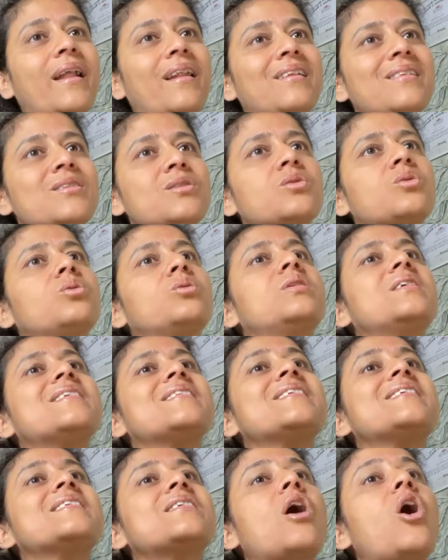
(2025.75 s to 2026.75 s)
So this
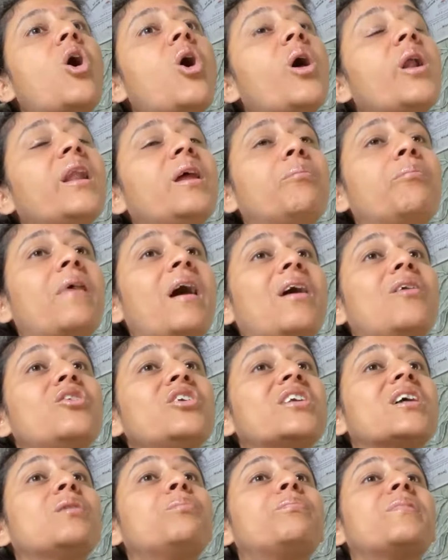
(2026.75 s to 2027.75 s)
is all about
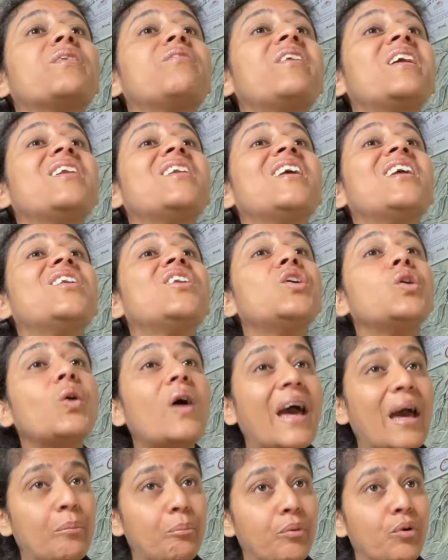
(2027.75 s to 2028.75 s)
a preventative
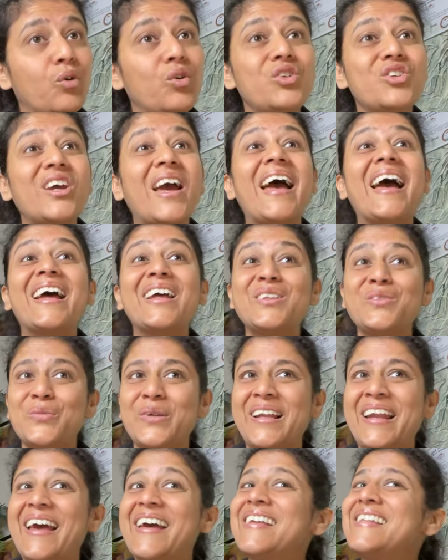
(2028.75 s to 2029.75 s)
approach as well
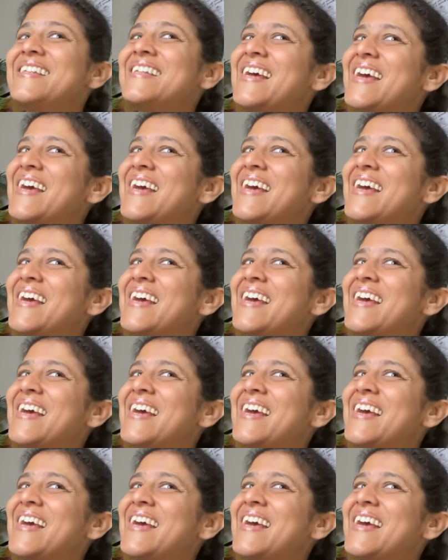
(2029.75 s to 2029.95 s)
as